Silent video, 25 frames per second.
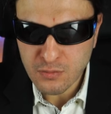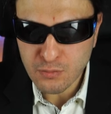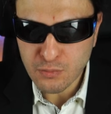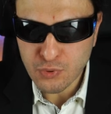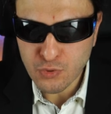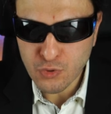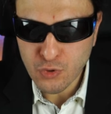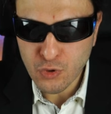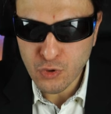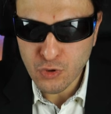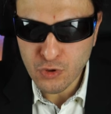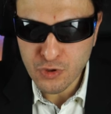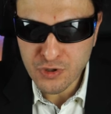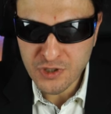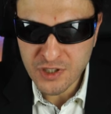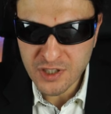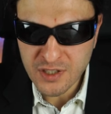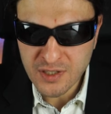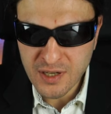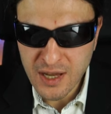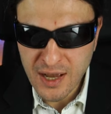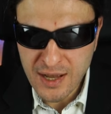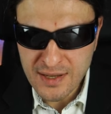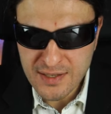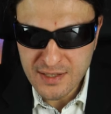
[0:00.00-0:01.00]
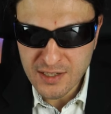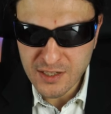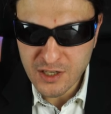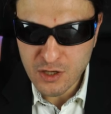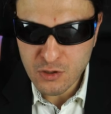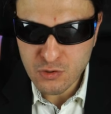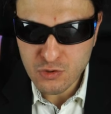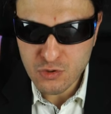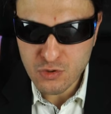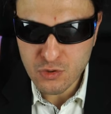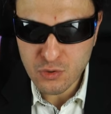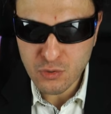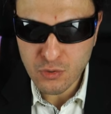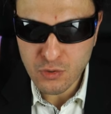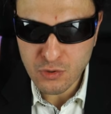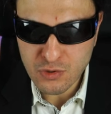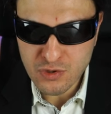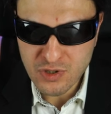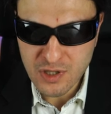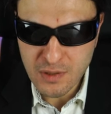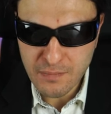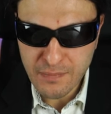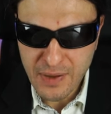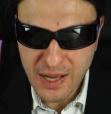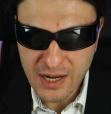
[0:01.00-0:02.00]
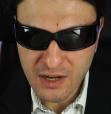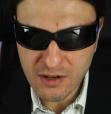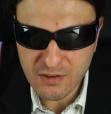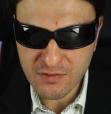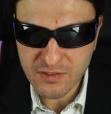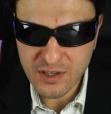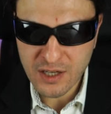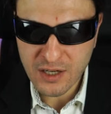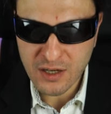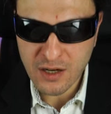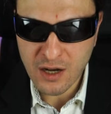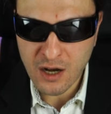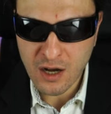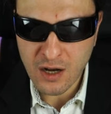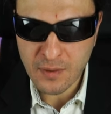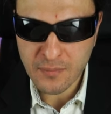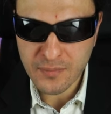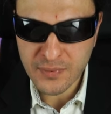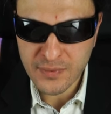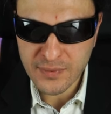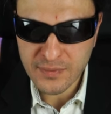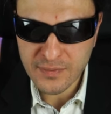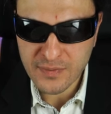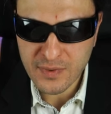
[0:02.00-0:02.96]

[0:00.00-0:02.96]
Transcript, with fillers: broaden as it goes towards the back of the cup